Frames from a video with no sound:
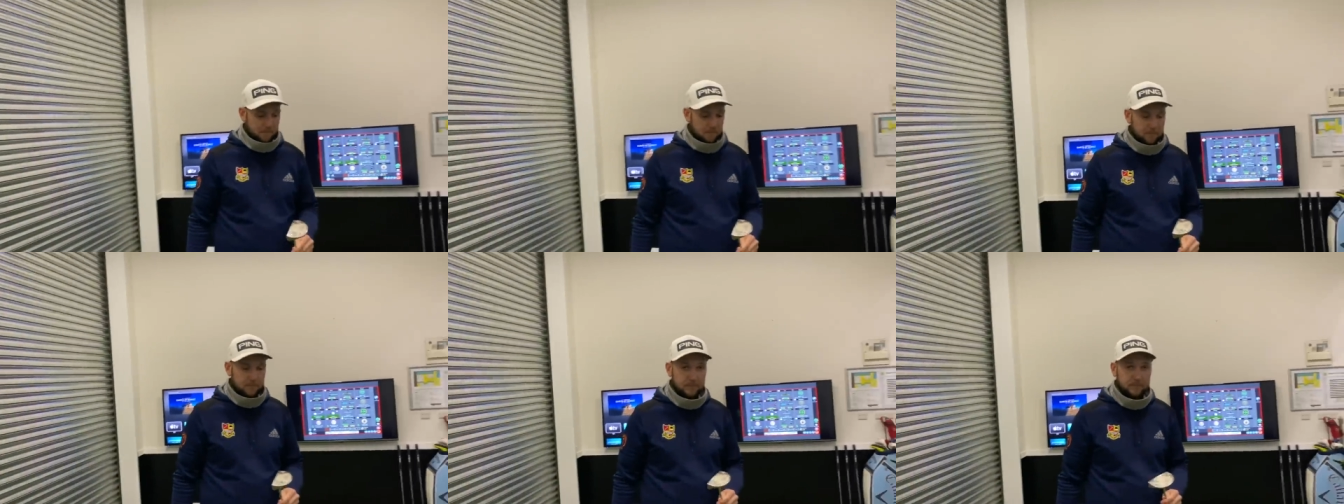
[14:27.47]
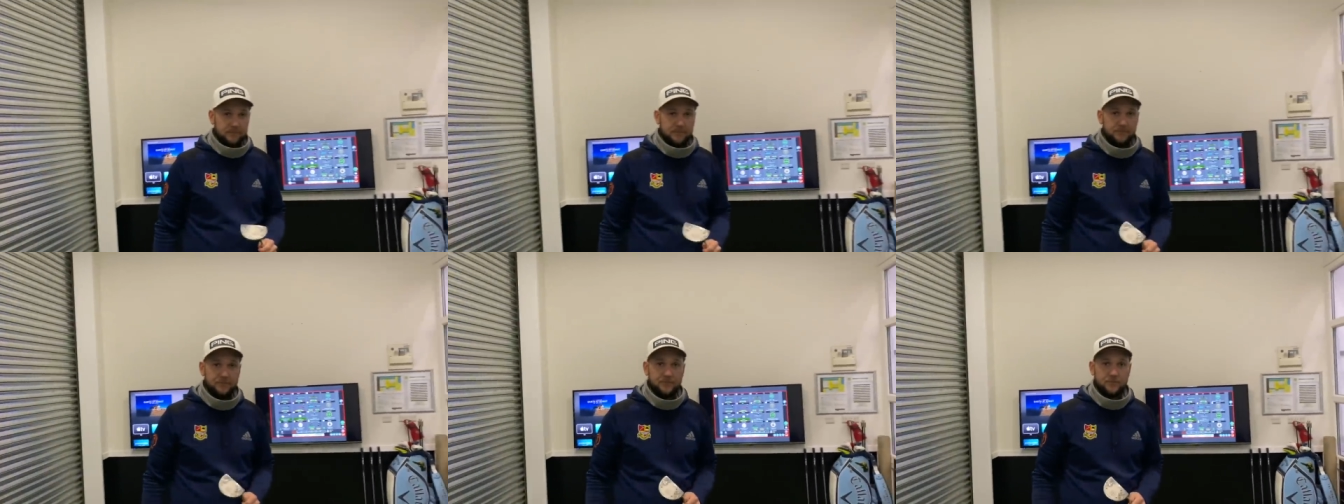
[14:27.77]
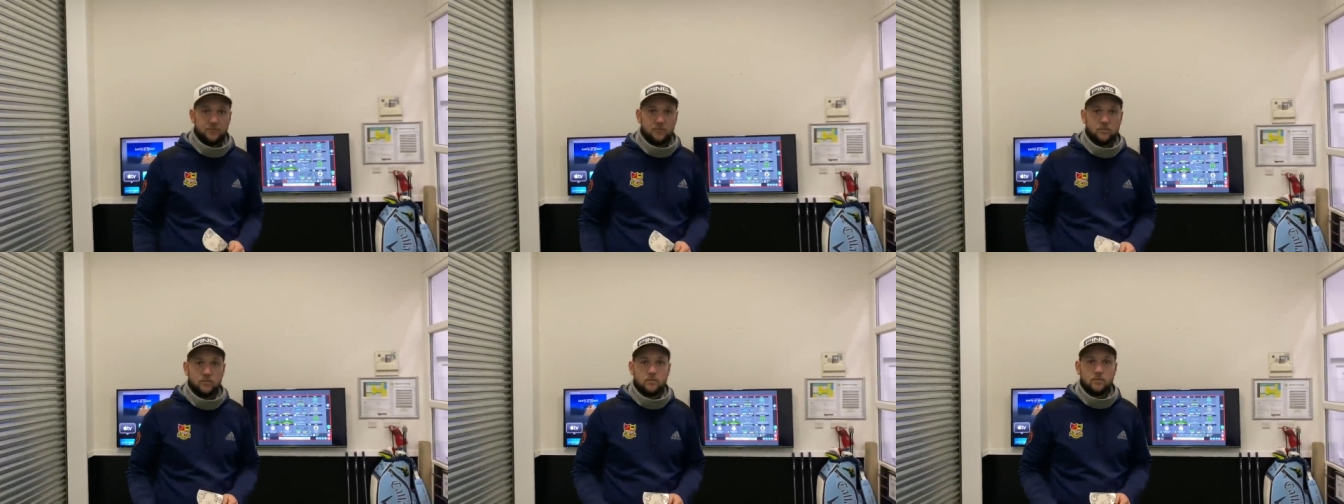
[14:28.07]
So yeah,
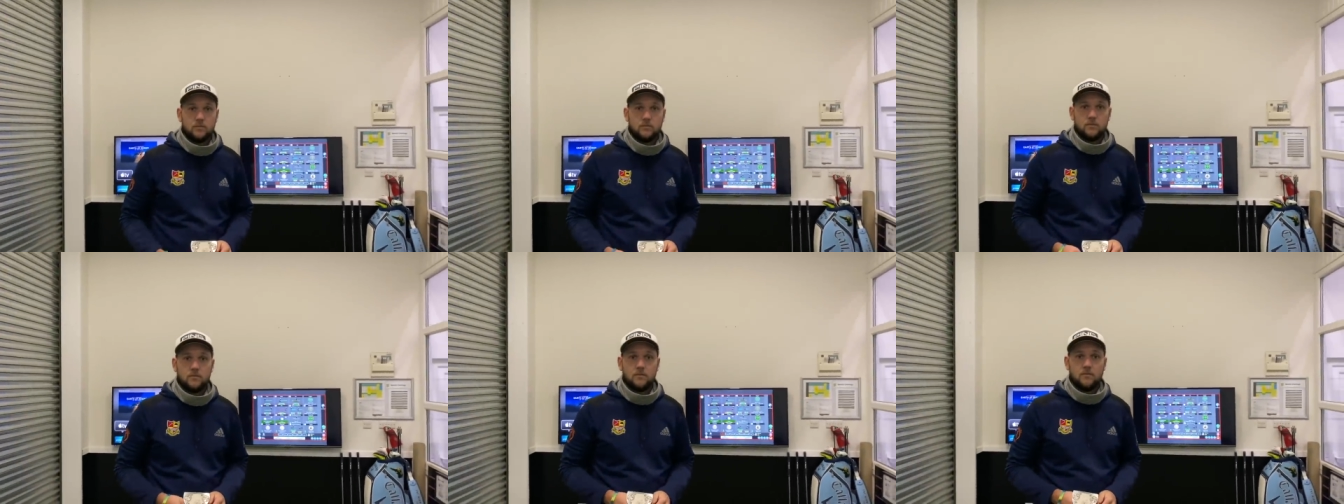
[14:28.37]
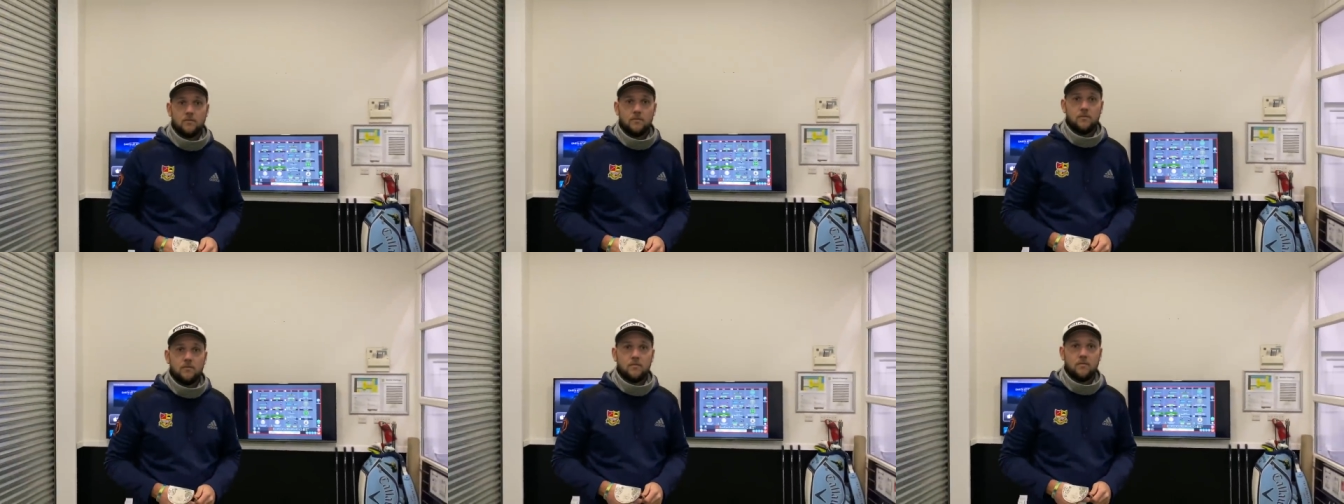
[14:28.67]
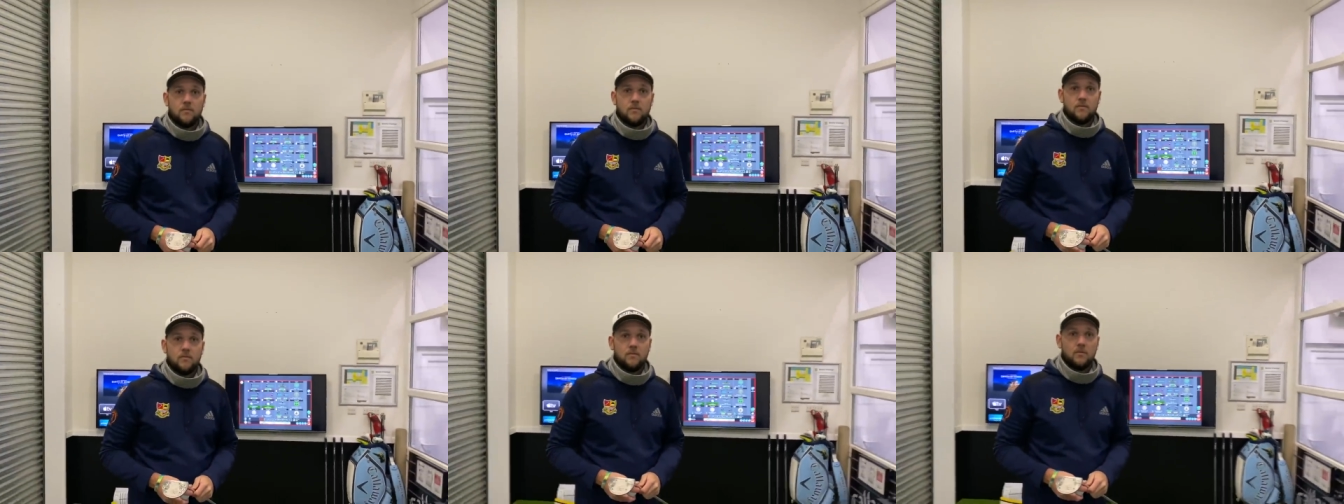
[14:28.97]
looking forward to that,
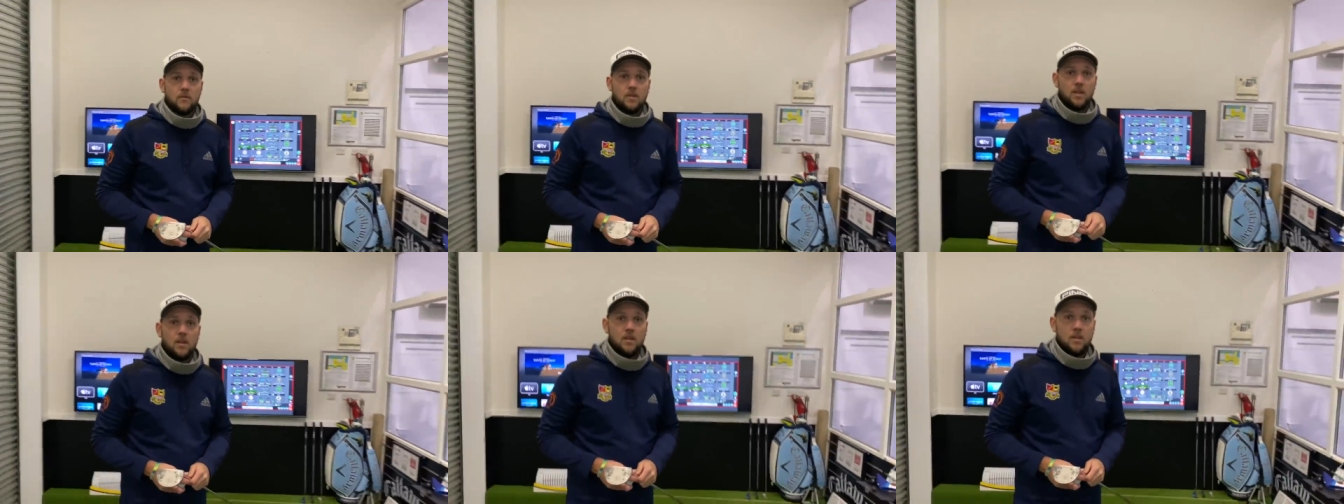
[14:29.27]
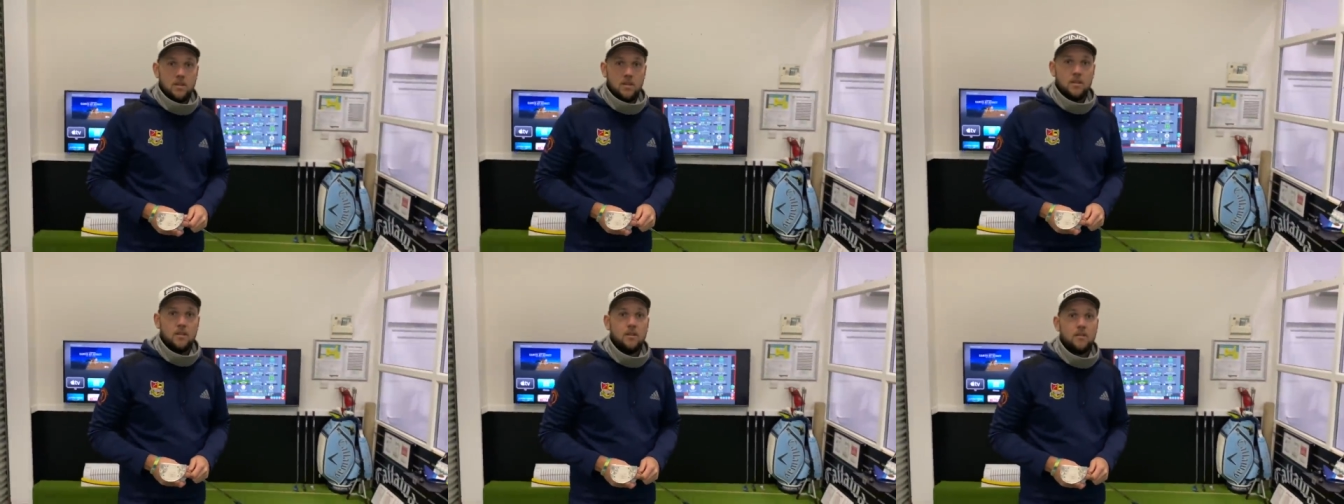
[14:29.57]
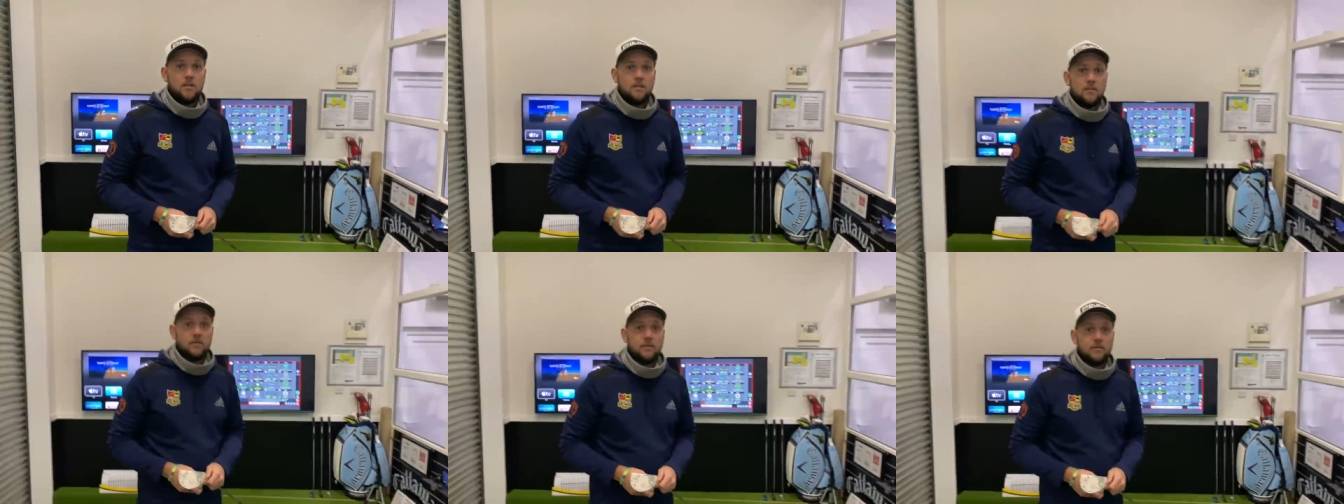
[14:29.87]
Chris. If you haven't
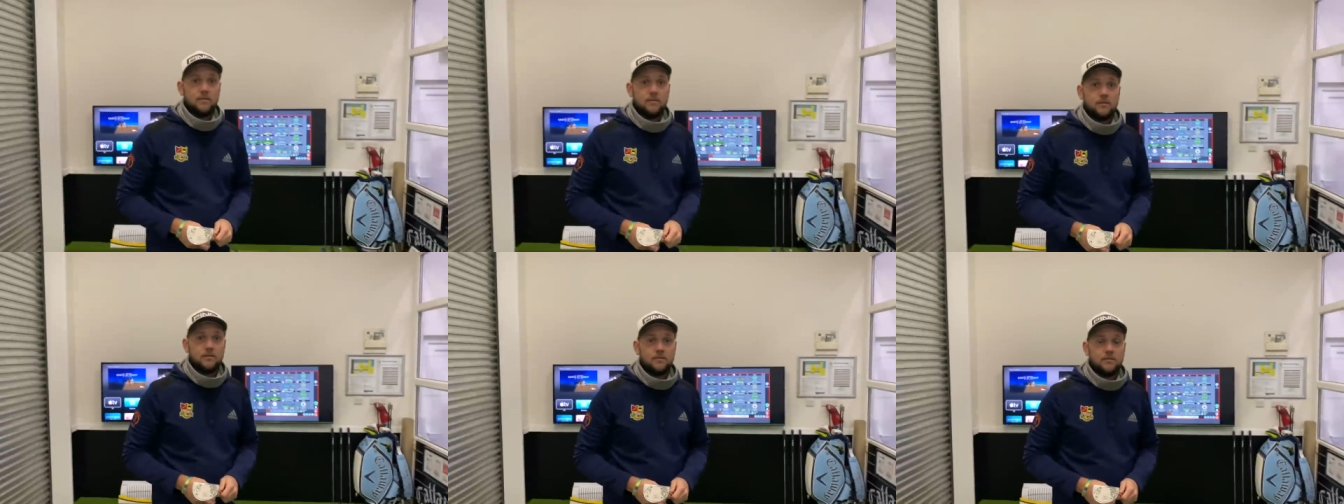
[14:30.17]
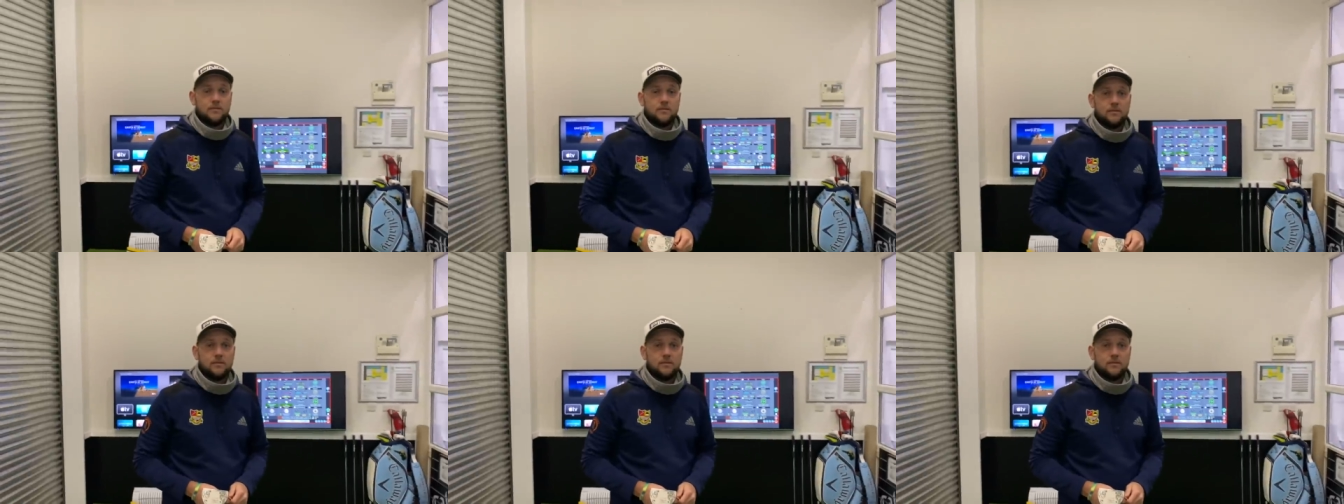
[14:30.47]
checked out Chris Dennis